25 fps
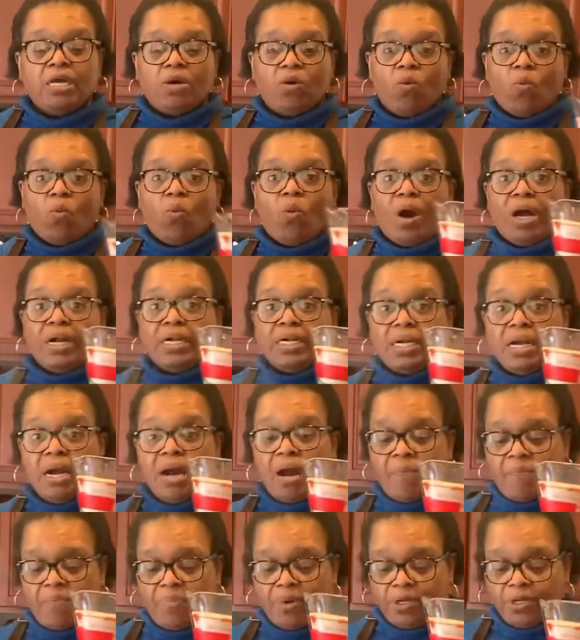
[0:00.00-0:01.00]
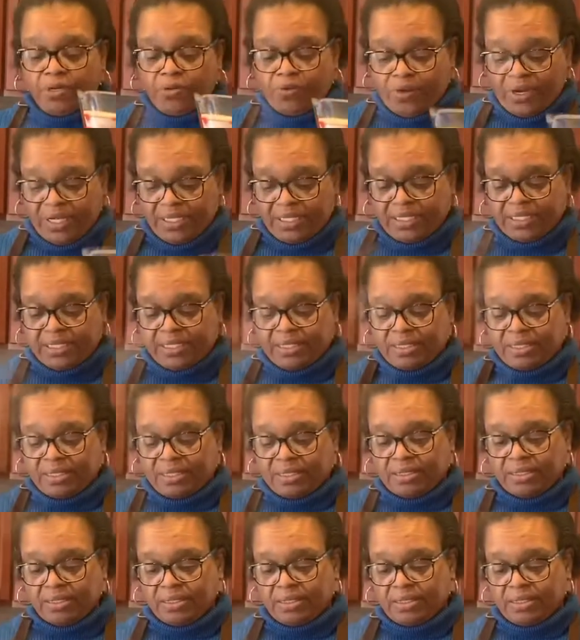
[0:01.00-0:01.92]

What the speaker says: 1 cup of grits.